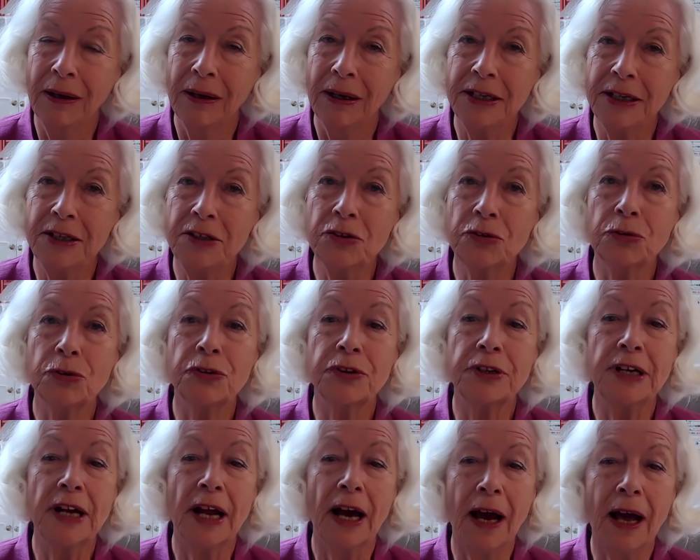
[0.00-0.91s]
in
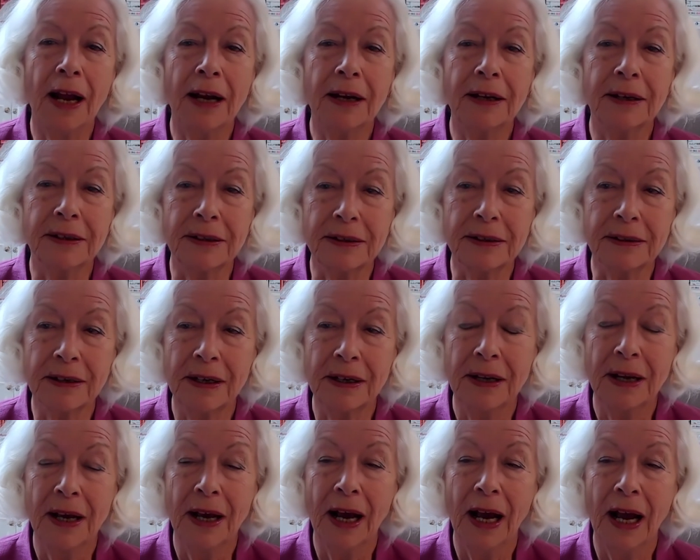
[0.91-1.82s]
Northern Ireland
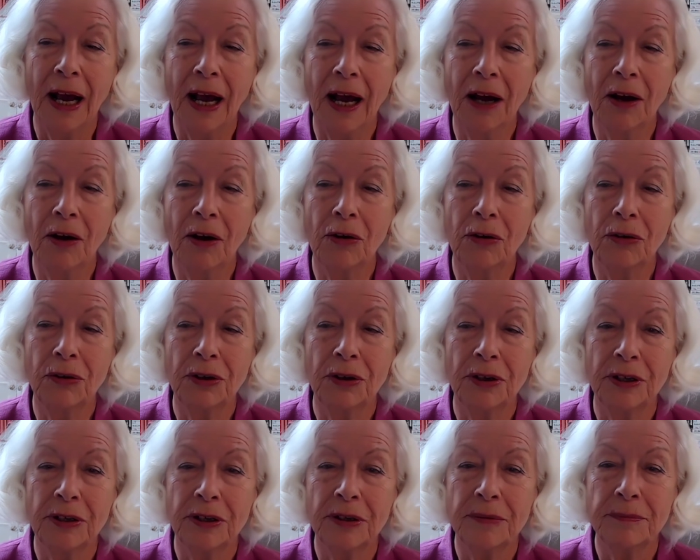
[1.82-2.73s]
how
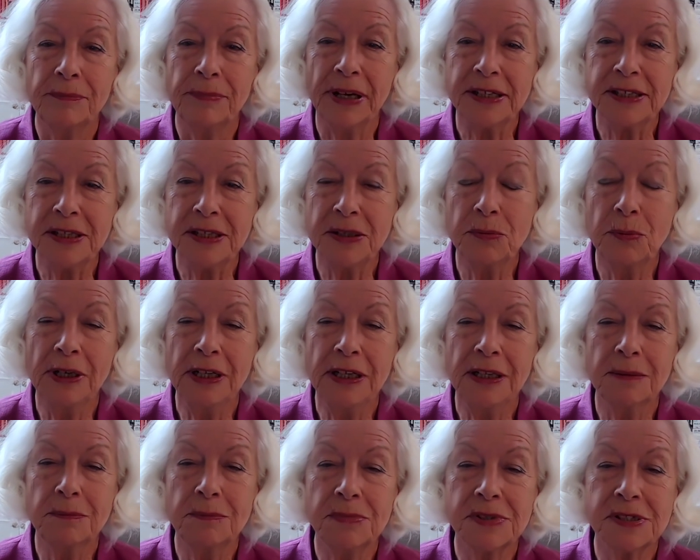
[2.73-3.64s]
Betty
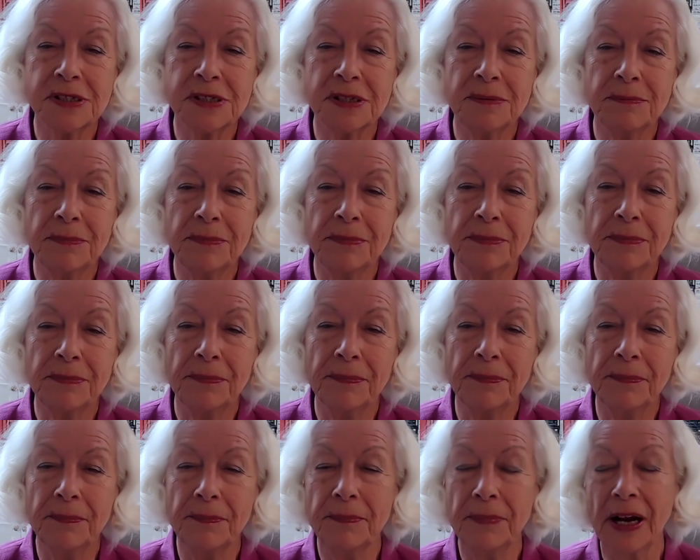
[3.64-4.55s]
Williams and
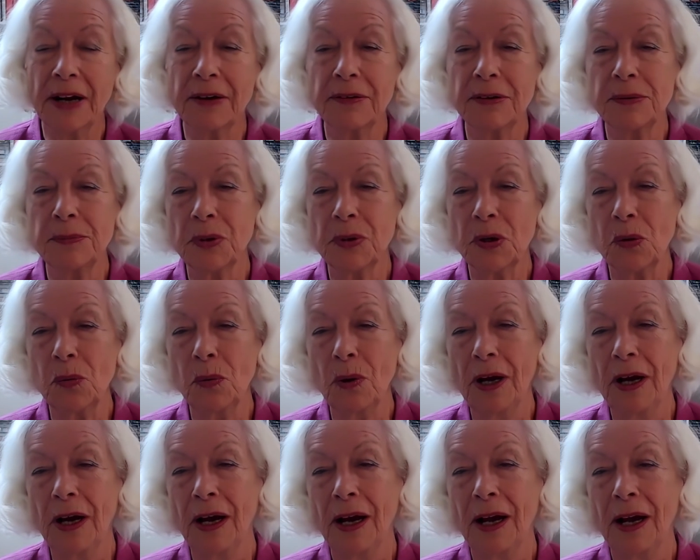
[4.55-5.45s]
Myron
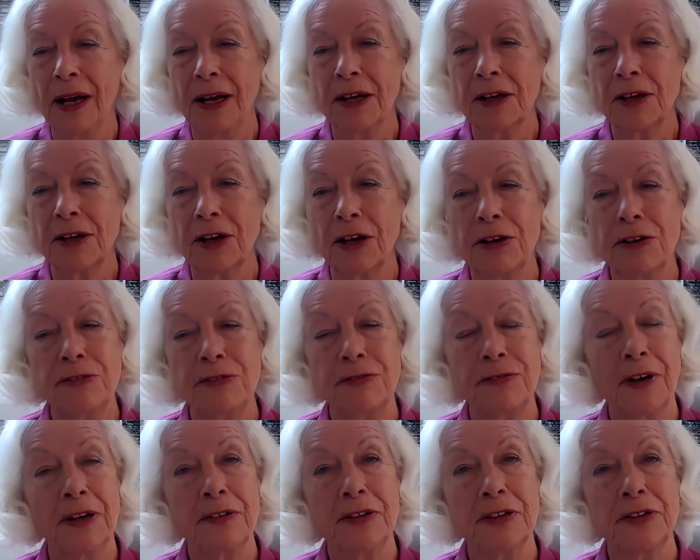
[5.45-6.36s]
McGuire
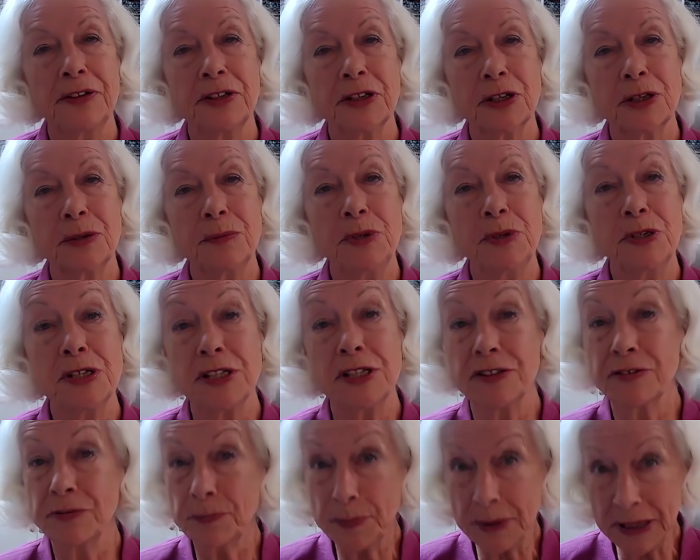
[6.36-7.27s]
co-founded the
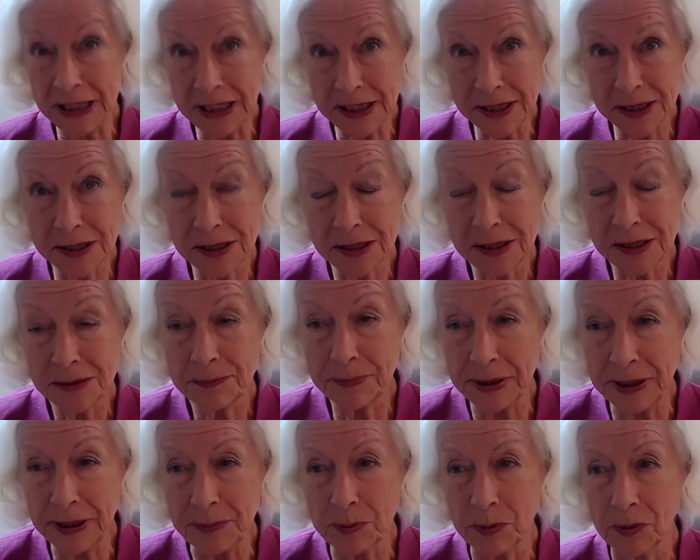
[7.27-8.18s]
Community of Peace
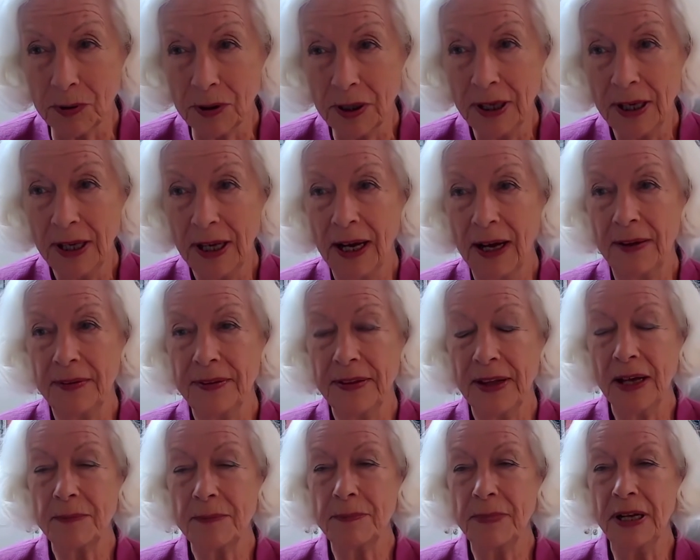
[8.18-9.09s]
People. And
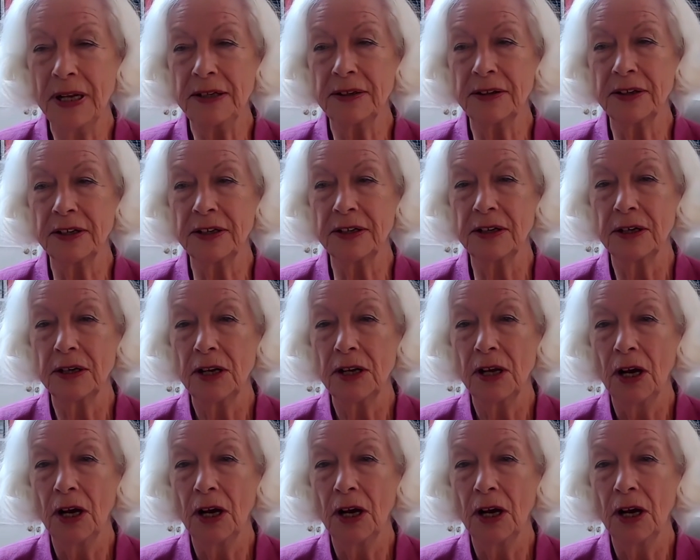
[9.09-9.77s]
that meant that